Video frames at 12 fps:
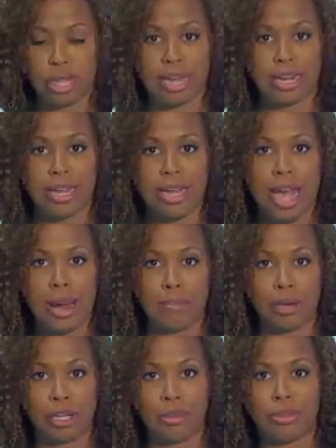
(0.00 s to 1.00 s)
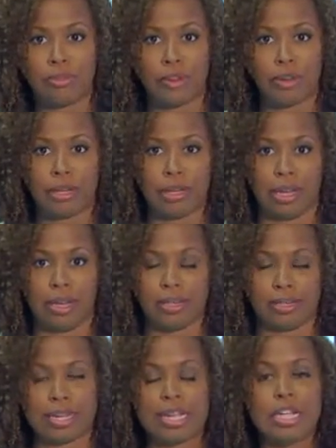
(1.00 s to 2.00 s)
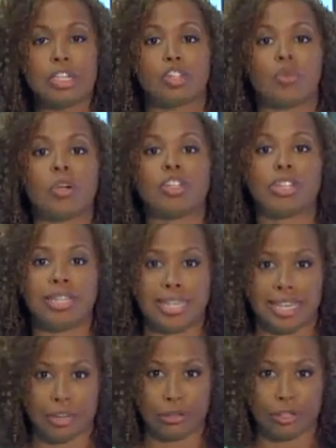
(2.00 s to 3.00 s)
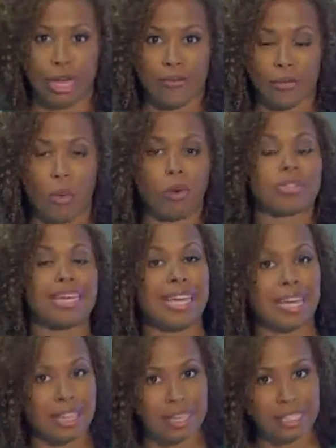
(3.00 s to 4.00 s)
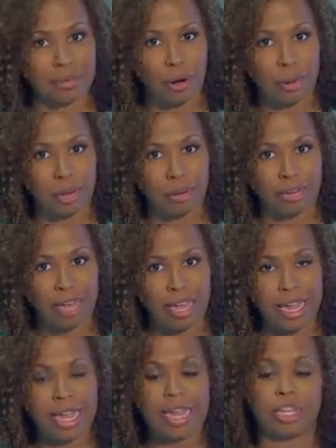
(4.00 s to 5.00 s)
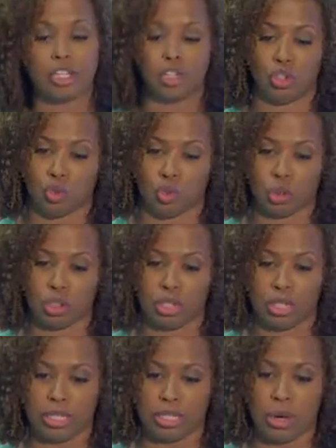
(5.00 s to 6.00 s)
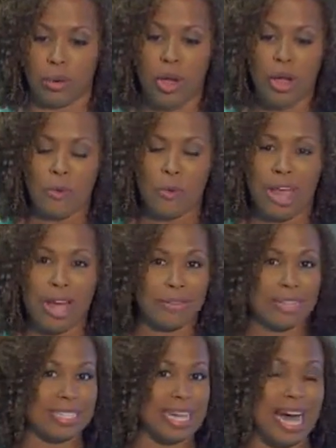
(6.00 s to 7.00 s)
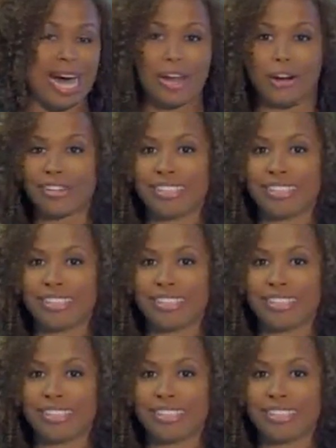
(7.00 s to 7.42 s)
that and bring you the very latest. Switching gears now, of course, it is primary day in Georgia. So we have an entire